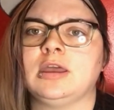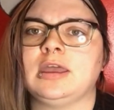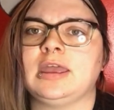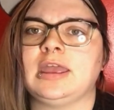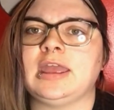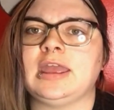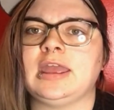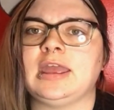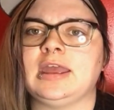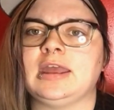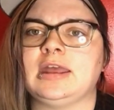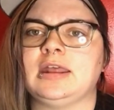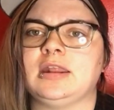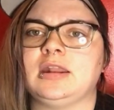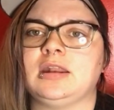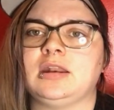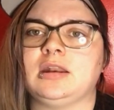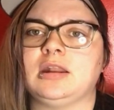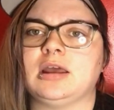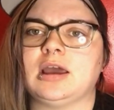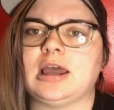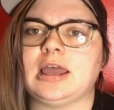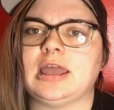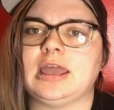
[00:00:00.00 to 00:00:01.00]
and
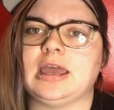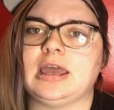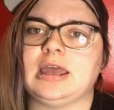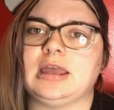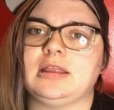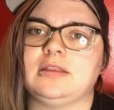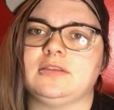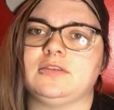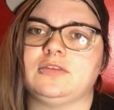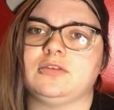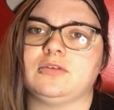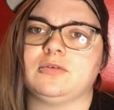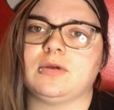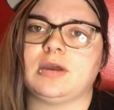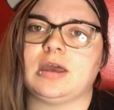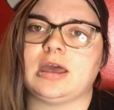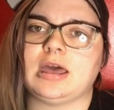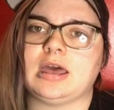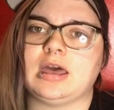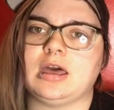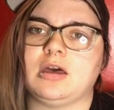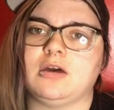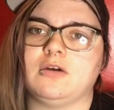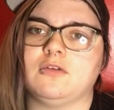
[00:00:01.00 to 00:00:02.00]
I had to
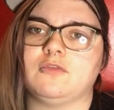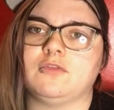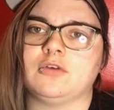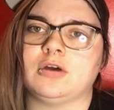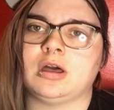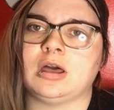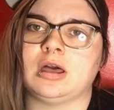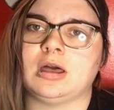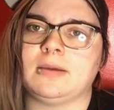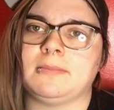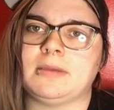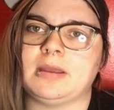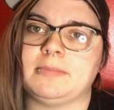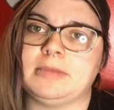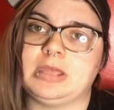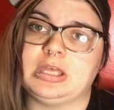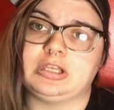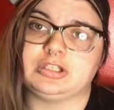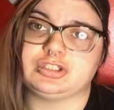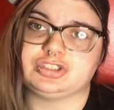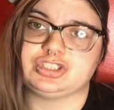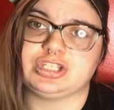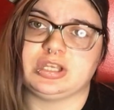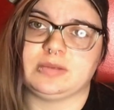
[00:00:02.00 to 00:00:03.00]
have my
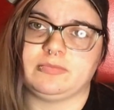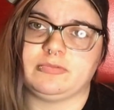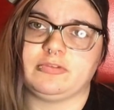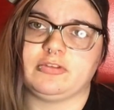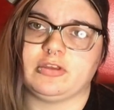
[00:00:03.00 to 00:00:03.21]
mail shipped